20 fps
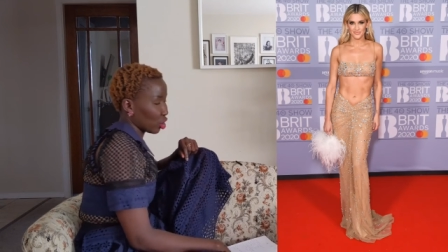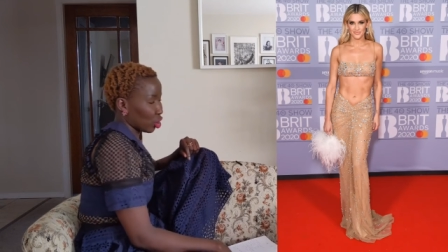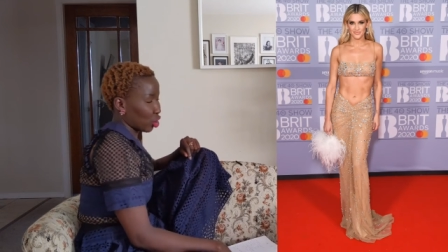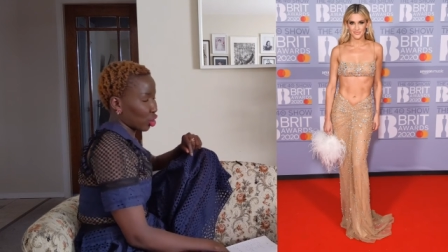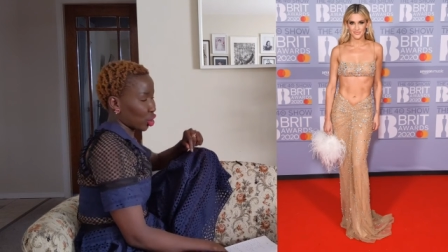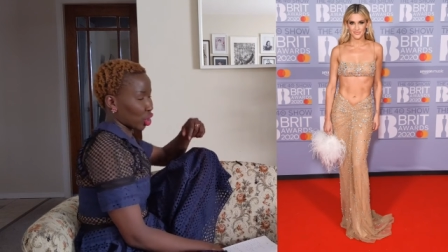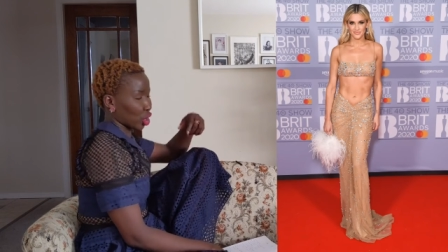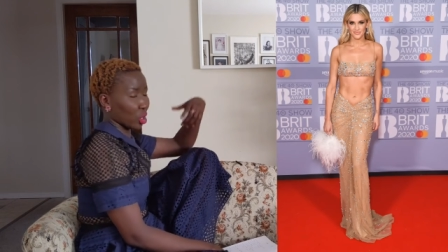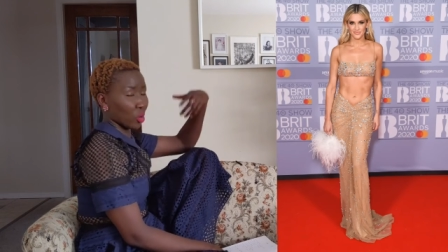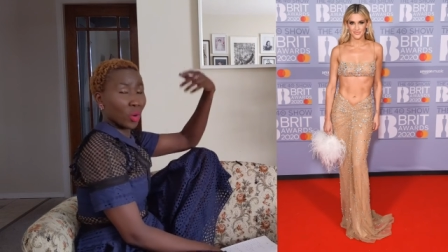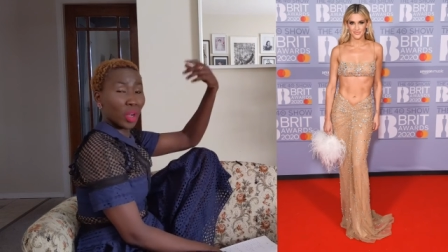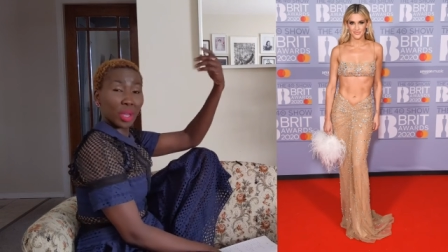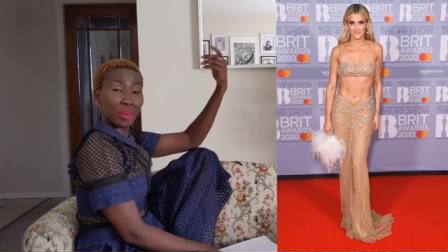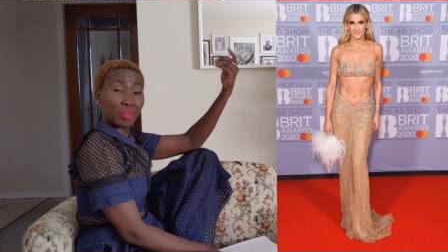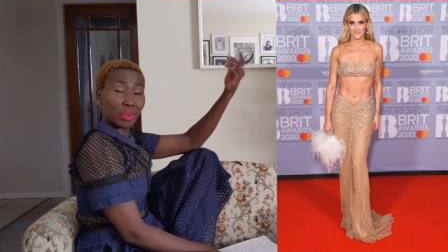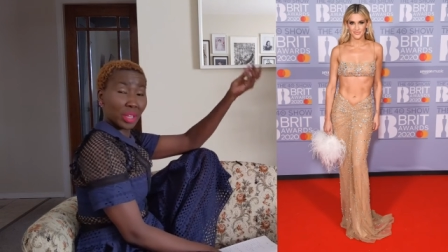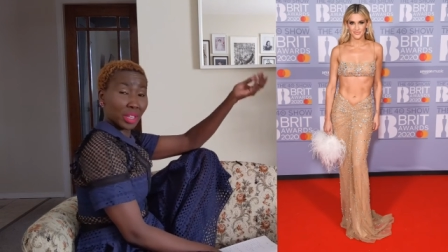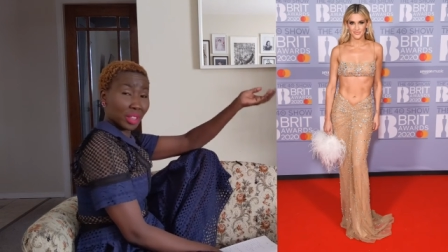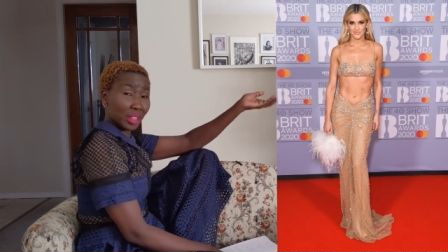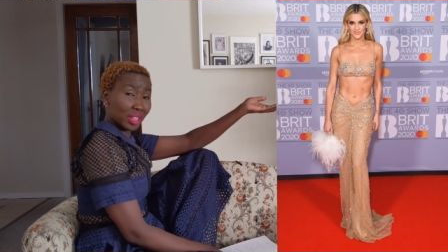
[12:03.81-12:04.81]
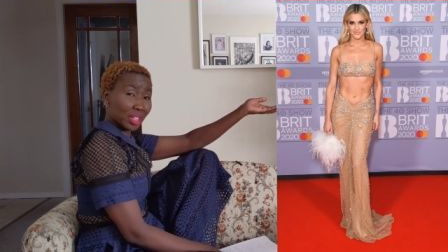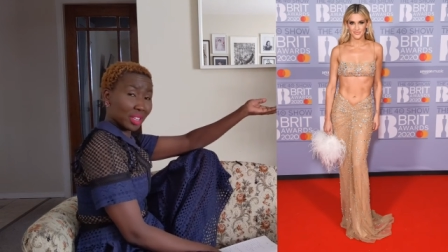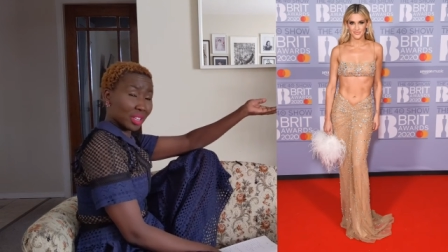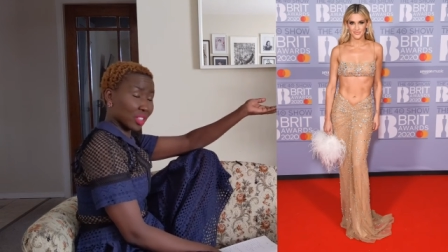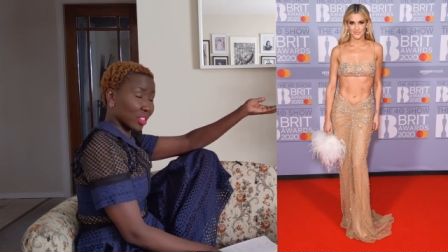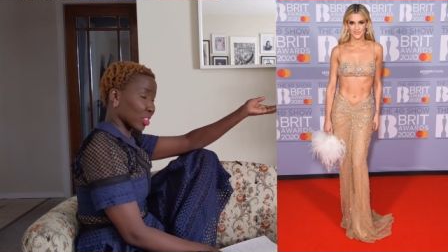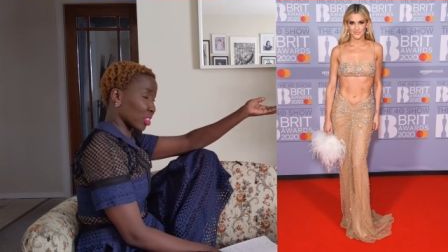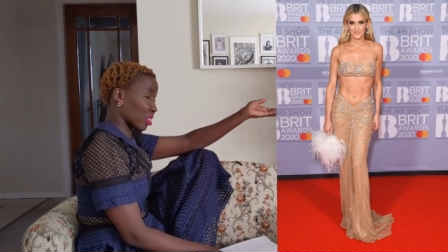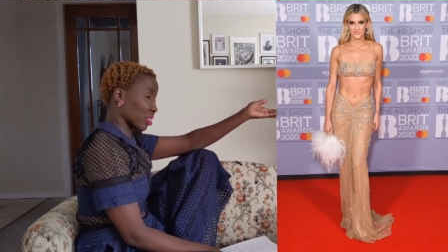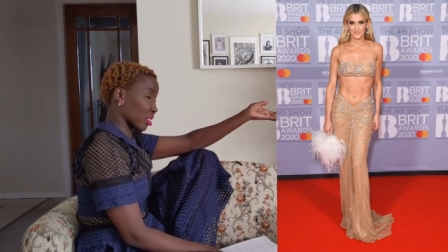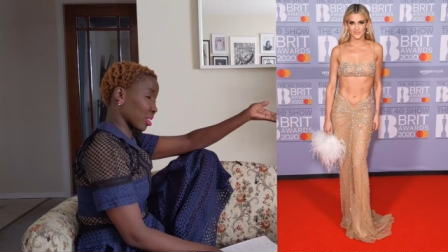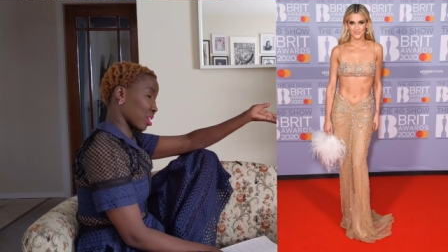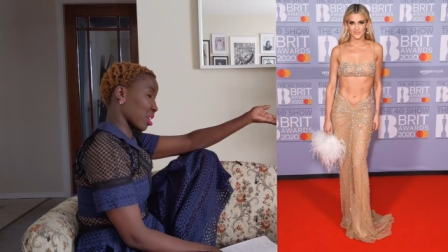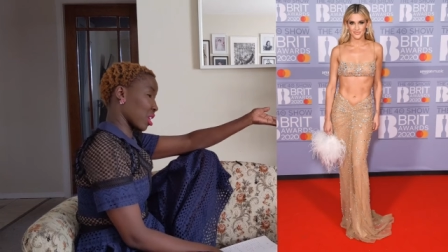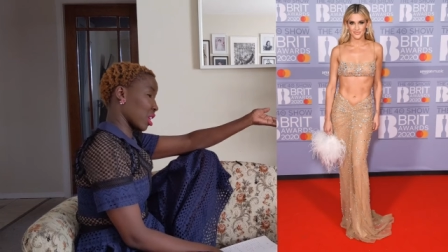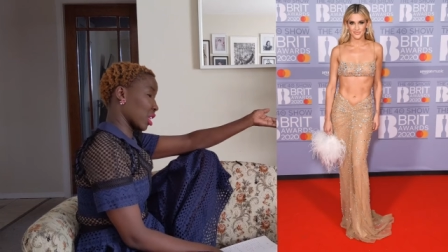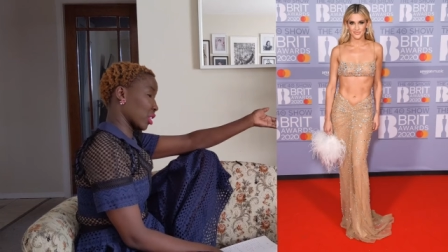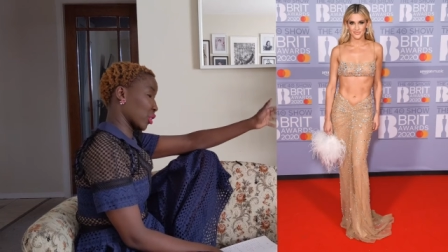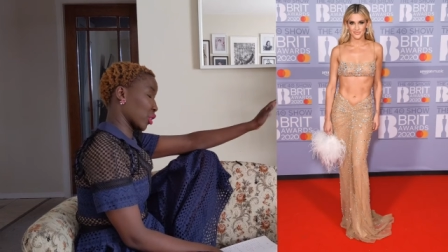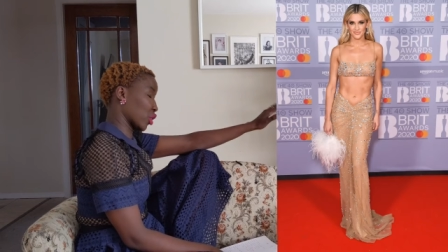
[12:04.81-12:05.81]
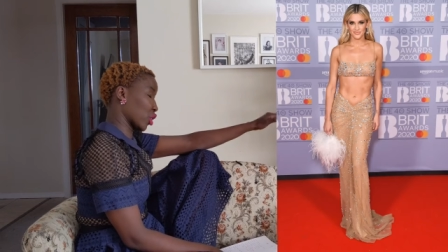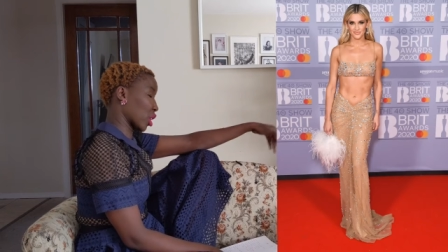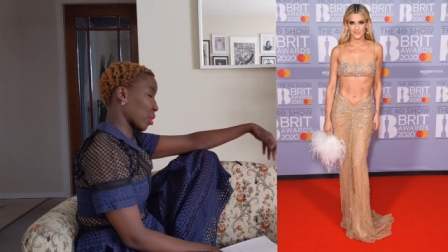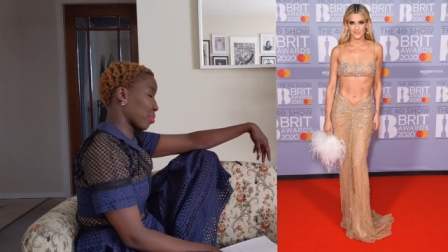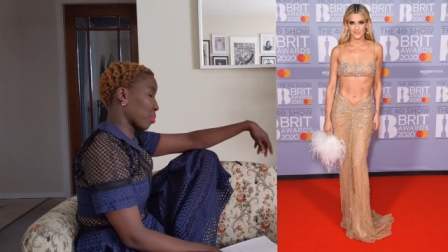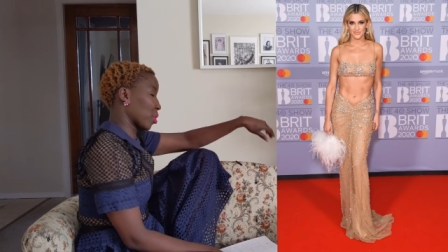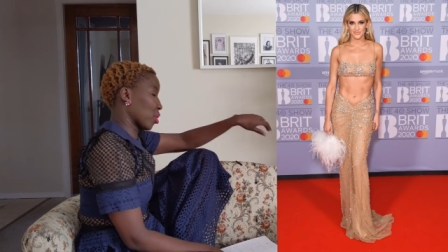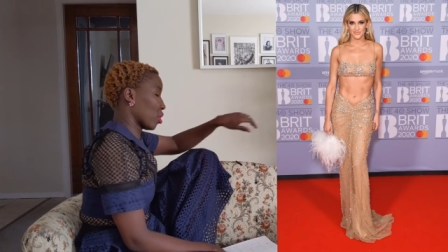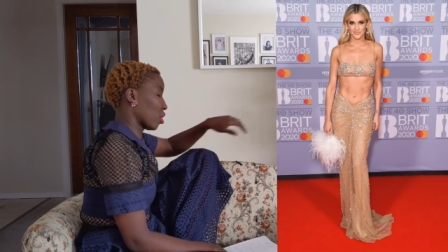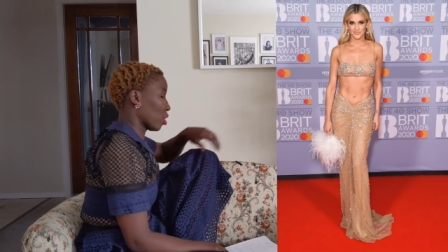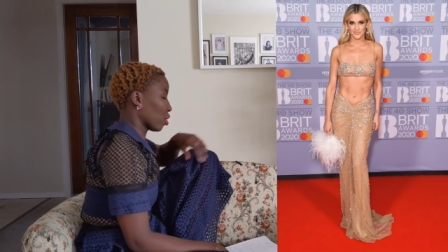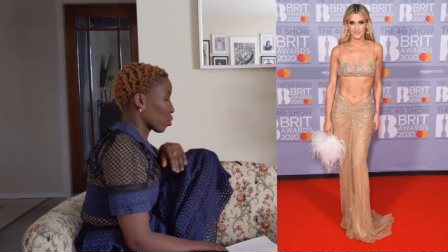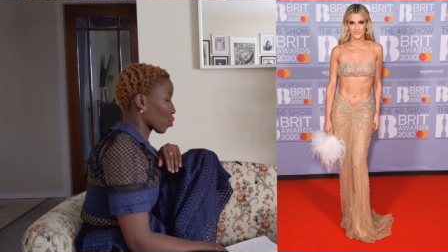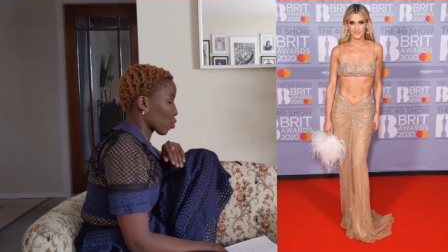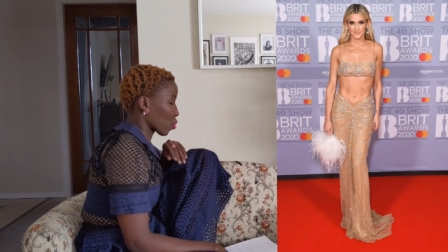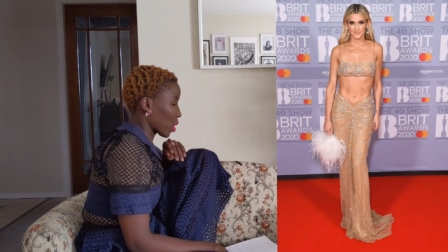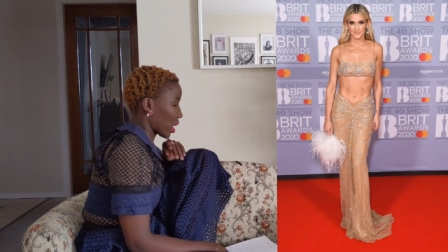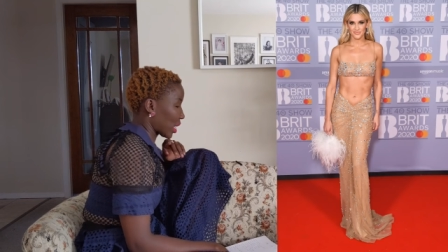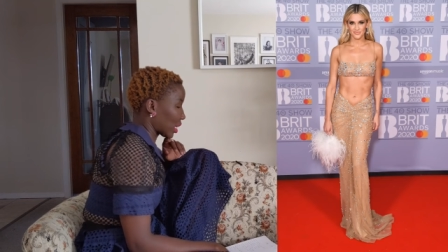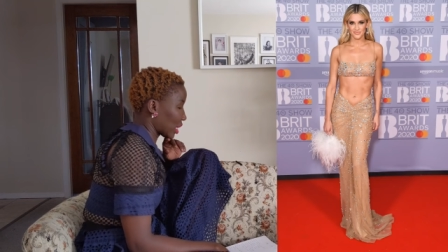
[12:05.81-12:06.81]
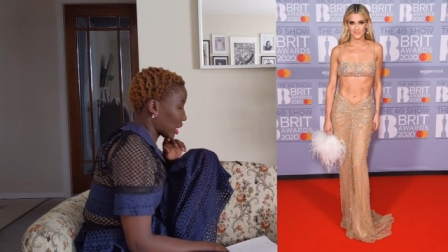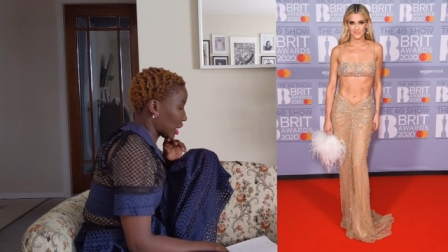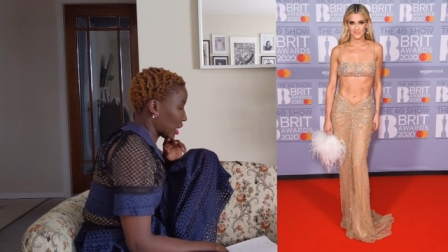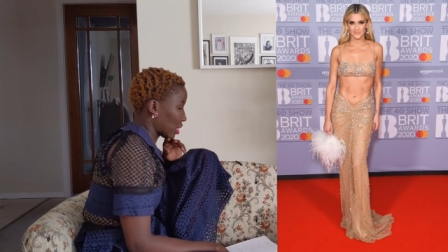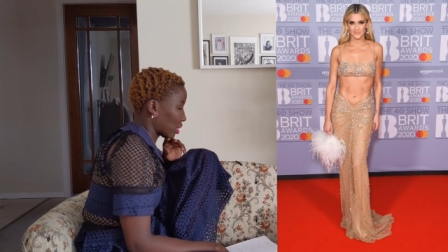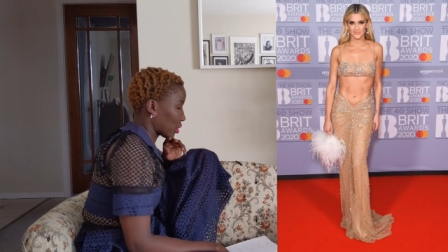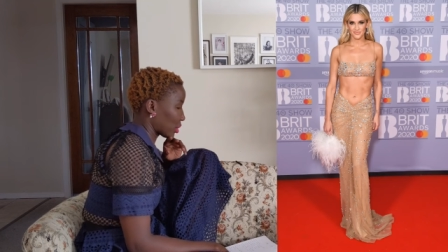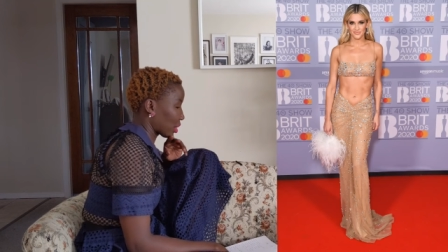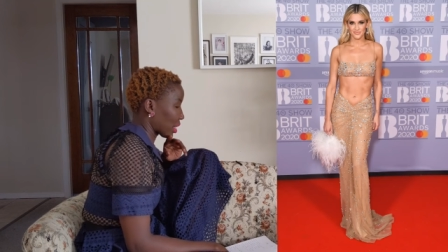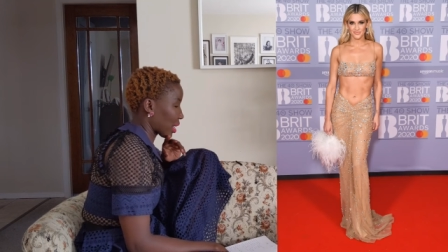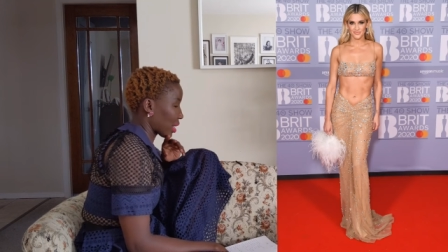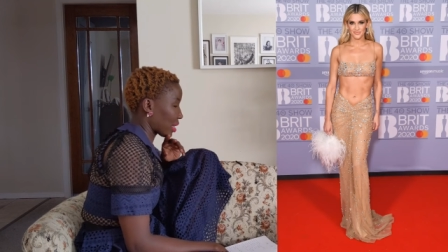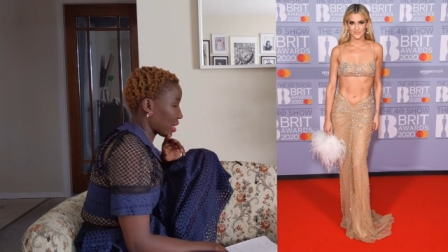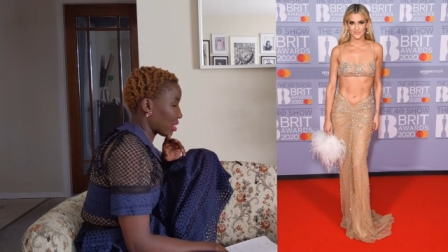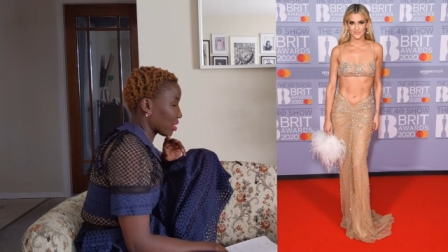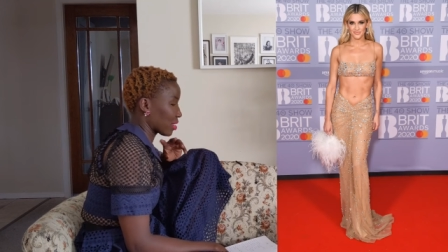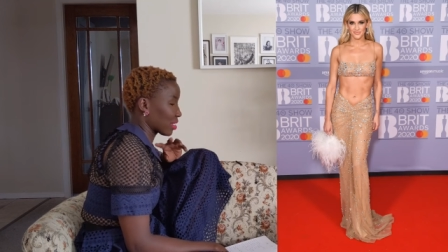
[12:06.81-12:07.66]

to show up in this ensemble right here that